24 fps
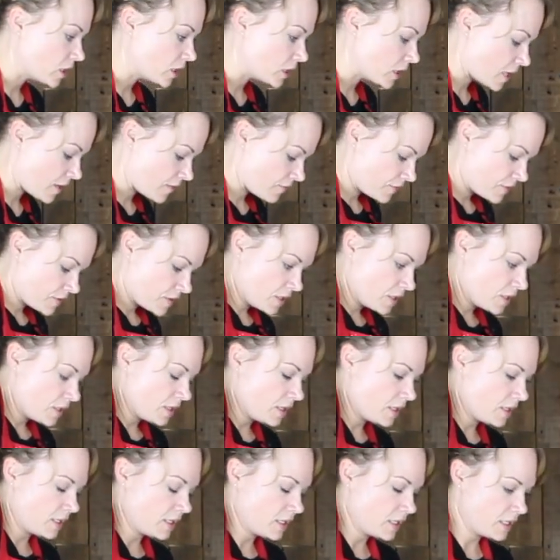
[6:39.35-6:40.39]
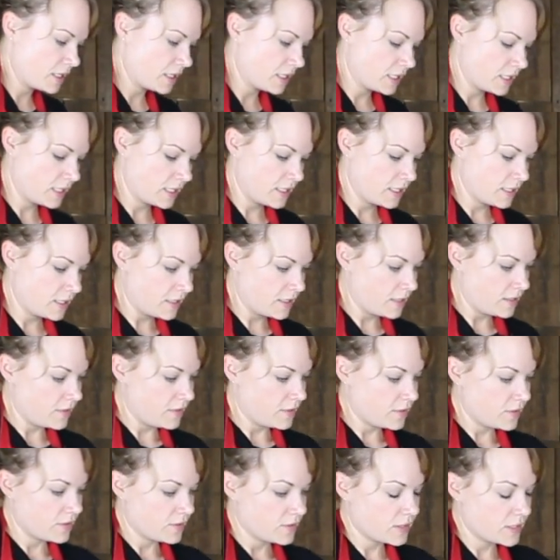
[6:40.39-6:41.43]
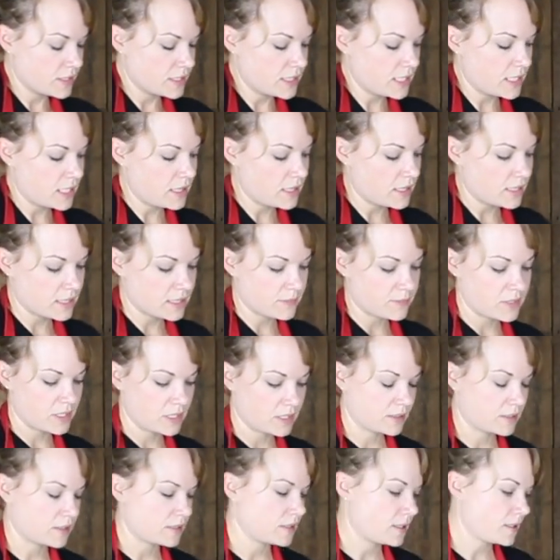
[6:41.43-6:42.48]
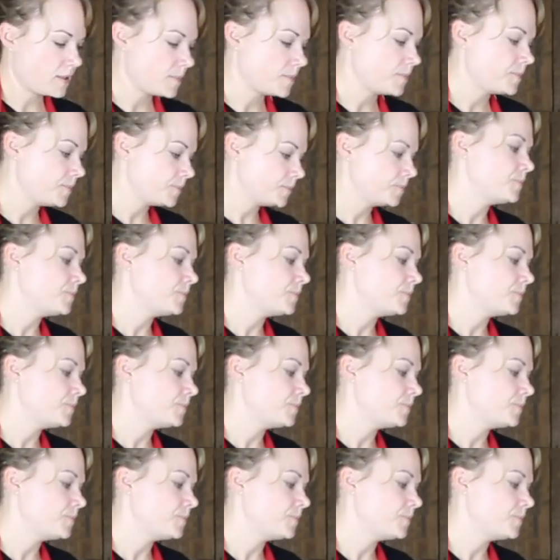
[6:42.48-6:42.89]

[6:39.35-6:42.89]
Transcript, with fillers: gloves. Let's get this mixed up.